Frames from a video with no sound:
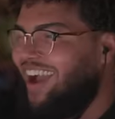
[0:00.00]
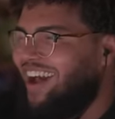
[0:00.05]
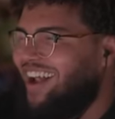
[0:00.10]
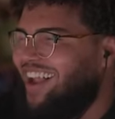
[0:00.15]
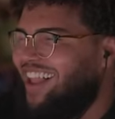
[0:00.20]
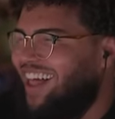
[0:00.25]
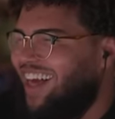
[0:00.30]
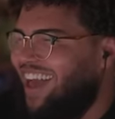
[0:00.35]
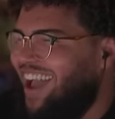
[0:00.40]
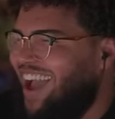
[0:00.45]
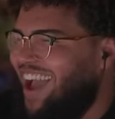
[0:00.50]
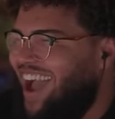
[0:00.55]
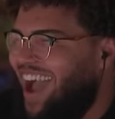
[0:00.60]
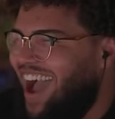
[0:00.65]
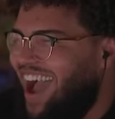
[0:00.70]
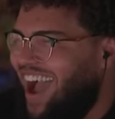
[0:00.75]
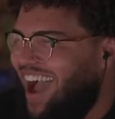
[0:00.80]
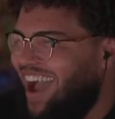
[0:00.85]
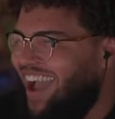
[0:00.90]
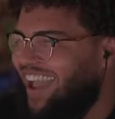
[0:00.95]
Oh, he's dead.
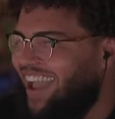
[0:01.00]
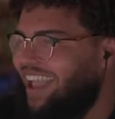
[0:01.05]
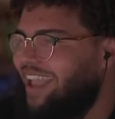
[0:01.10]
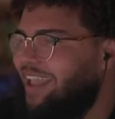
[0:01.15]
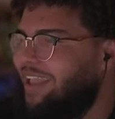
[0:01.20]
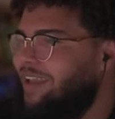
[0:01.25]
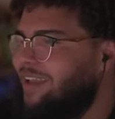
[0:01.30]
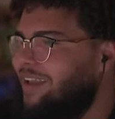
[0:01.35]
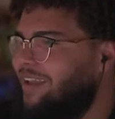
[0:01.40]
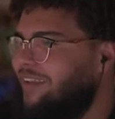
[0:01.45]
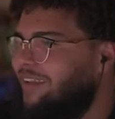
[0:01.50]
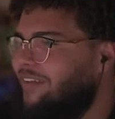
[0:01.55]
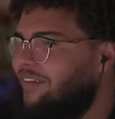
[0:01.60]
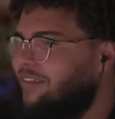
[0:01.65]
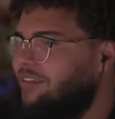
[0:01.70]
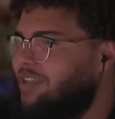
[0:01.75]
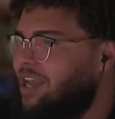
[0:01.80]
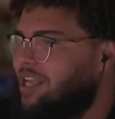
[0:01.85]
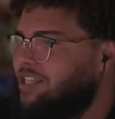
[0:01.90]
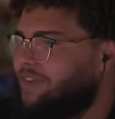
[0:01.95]
Wait.
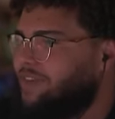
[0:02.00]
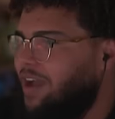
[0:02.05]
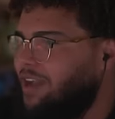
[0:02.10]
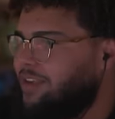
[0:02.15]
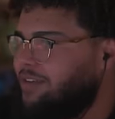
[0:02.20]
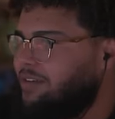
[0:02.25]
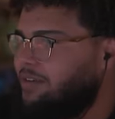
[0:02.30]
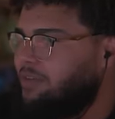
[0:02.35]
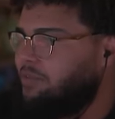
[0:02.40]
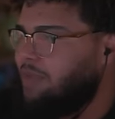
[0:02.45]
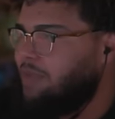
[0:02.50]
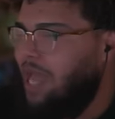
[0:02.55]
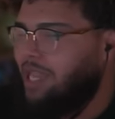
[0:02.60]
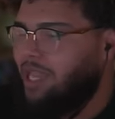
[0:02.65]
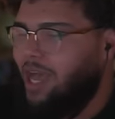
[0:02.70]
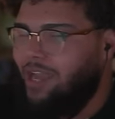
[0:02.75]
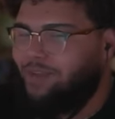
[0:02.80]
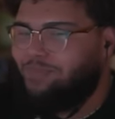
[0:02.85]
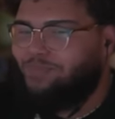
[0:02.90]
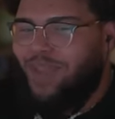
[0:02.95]
No, he's fine. I
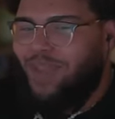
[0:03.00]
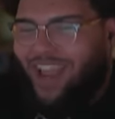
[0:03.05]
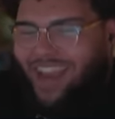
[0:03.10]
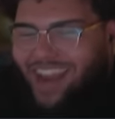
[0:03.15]
lied. Oh, no!